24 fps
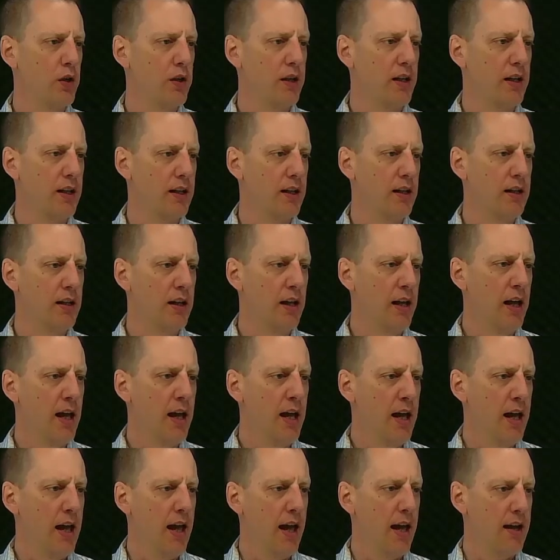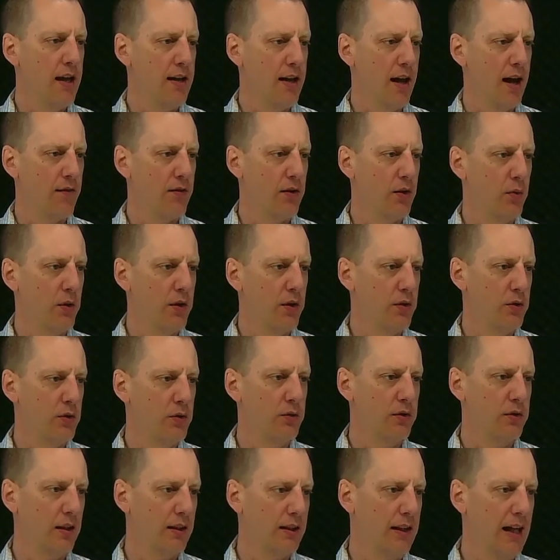in, and everyone
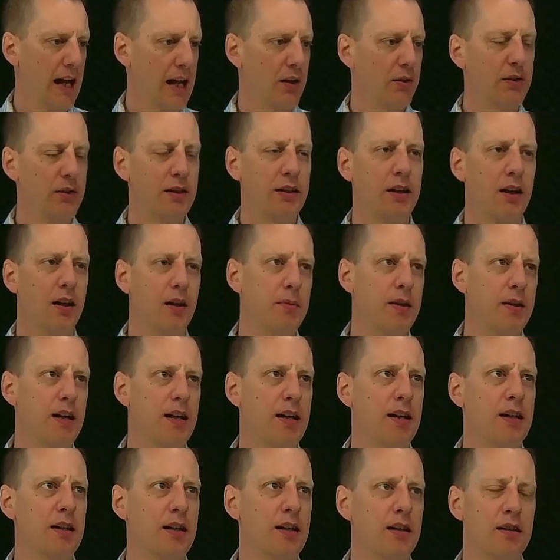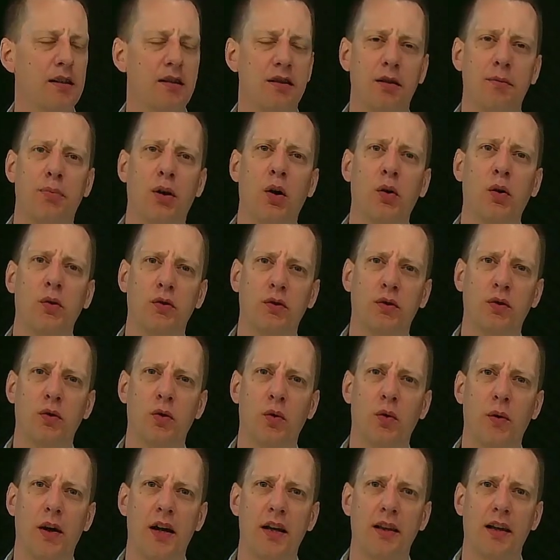who's allowed to come in is supposed to,
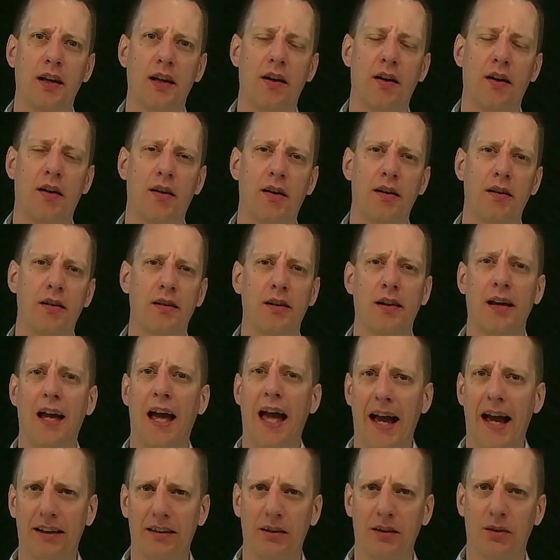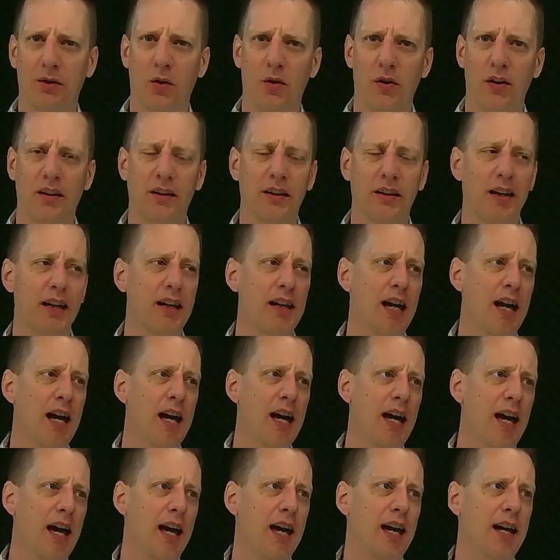the way they are, act accordingly,
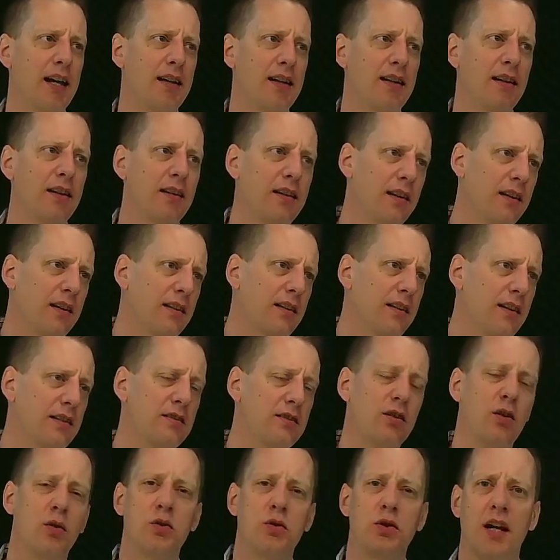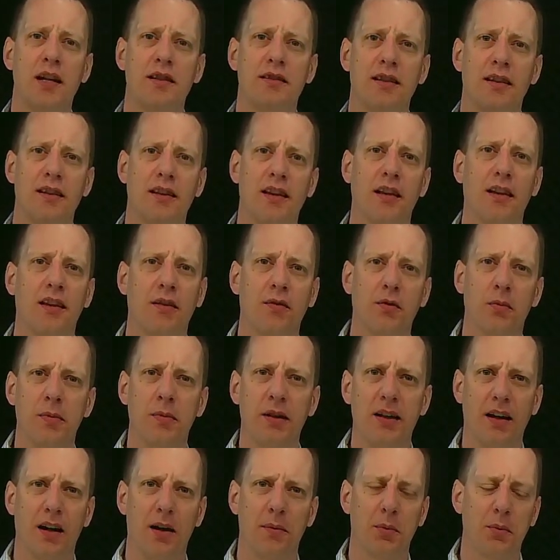and there's no chance that they'll ever
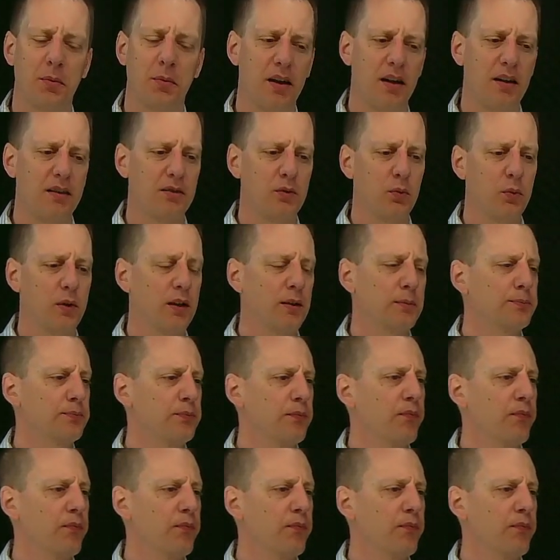be compromised. Well,